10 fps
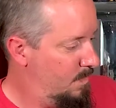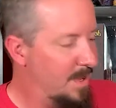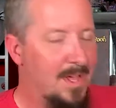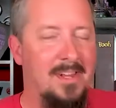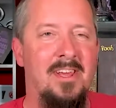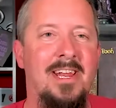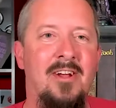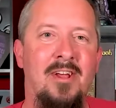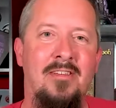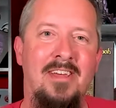in
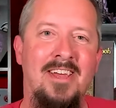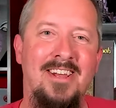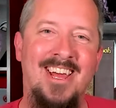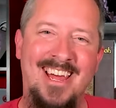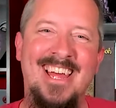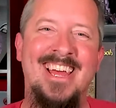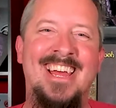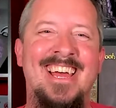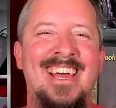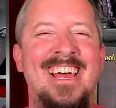canary seed.
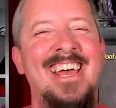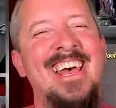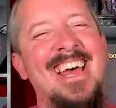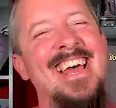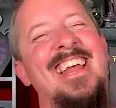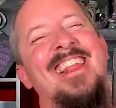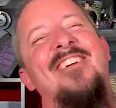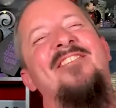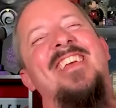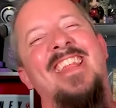I
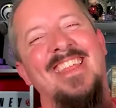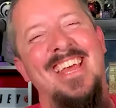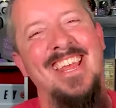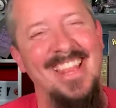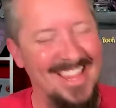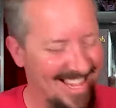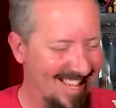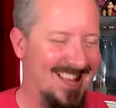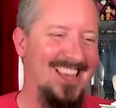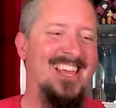love these things.
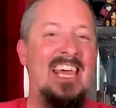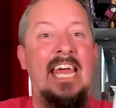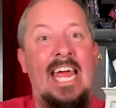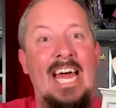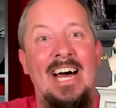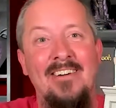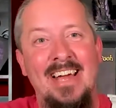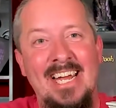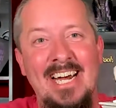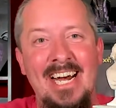Oh my
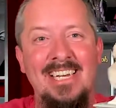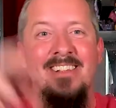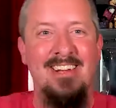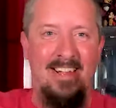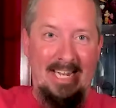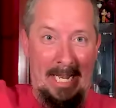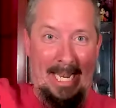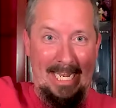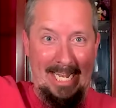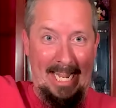gosh,
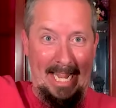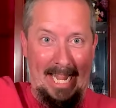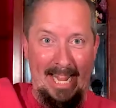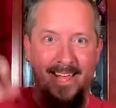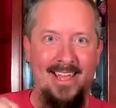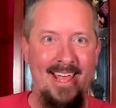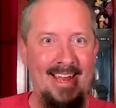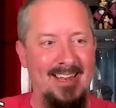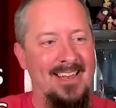look at it.